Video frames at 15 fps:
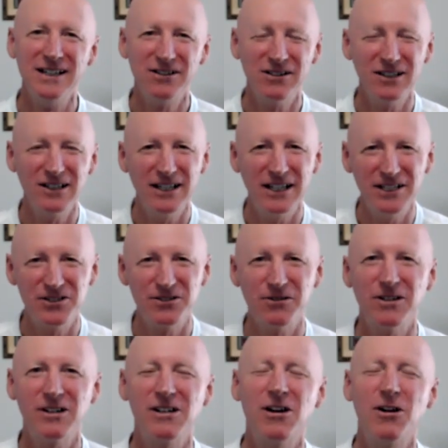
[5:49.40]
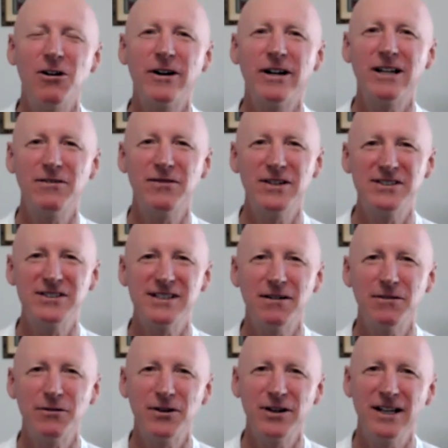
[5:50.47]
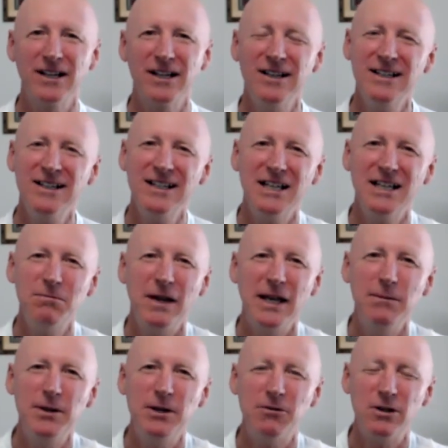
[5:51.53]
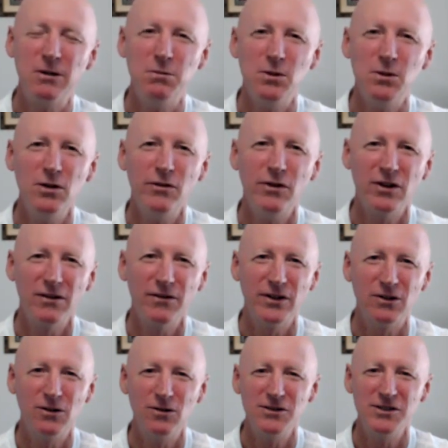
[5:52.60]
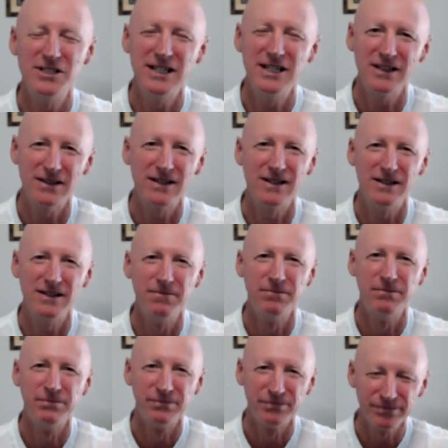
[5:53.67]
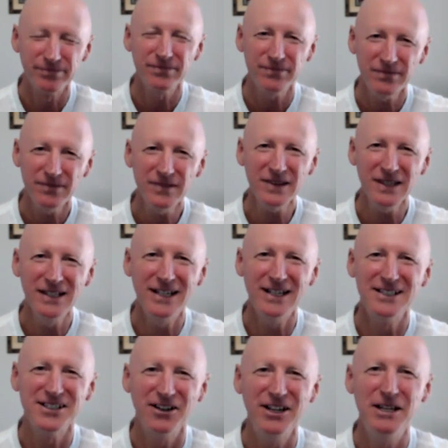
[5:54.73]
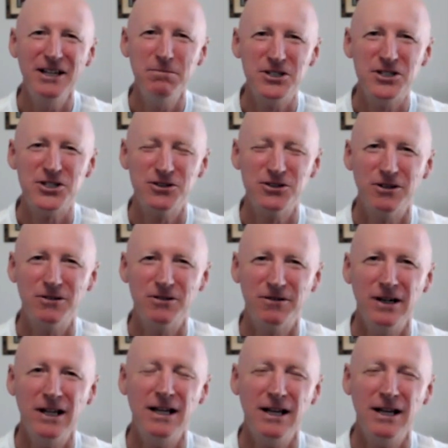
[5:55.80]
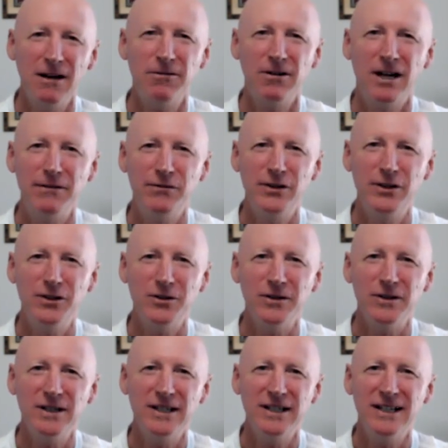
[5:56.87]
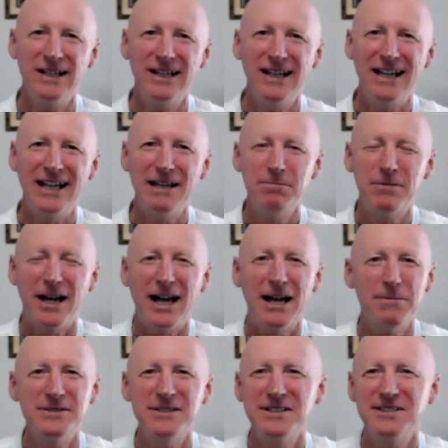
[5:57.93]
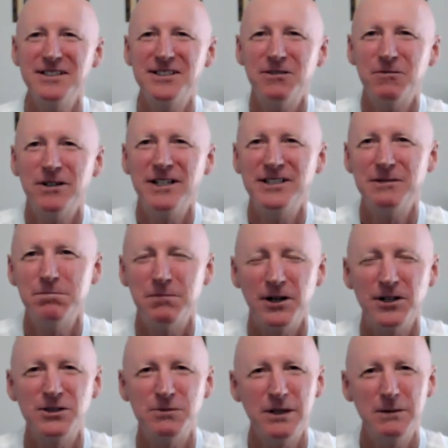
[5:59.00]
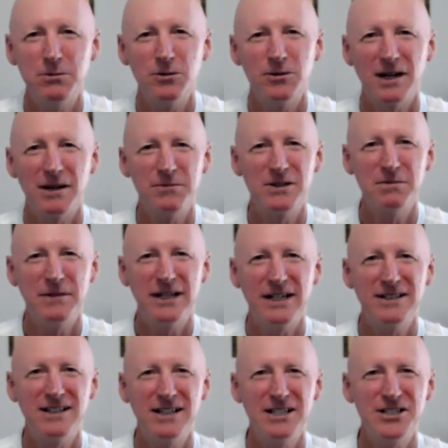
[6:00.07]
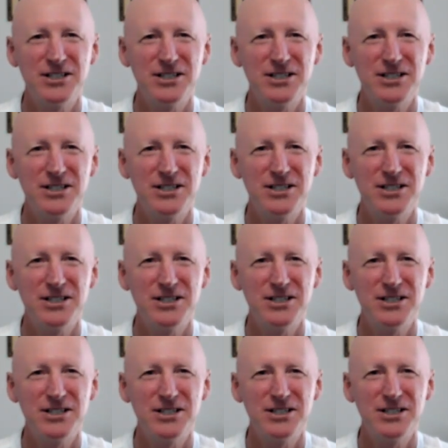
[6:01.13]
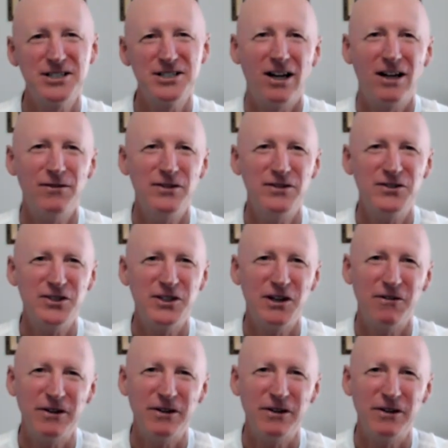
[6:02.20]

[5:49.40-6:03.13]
could lead to a lowering of this suffering and maybe a removal of it altogether. Yeah, so immature right view. And perhaps this is the reason most people come to meditation. If our life is